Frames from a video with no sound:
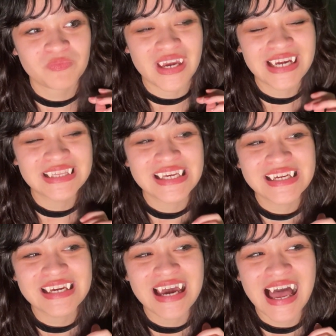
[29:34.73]
I
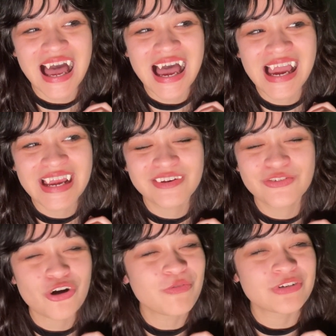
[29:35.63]
think I
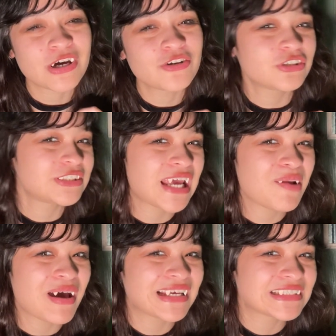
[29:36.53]
don't understand
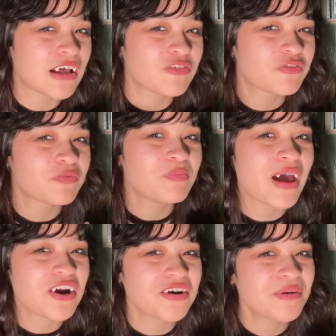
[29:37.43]
myself
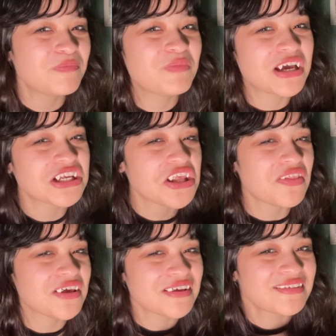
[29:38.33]
better because of
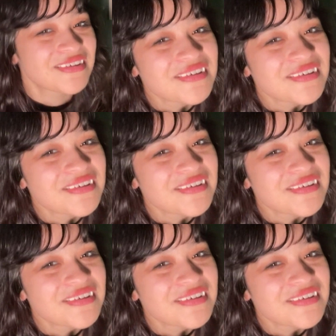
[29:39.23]
these.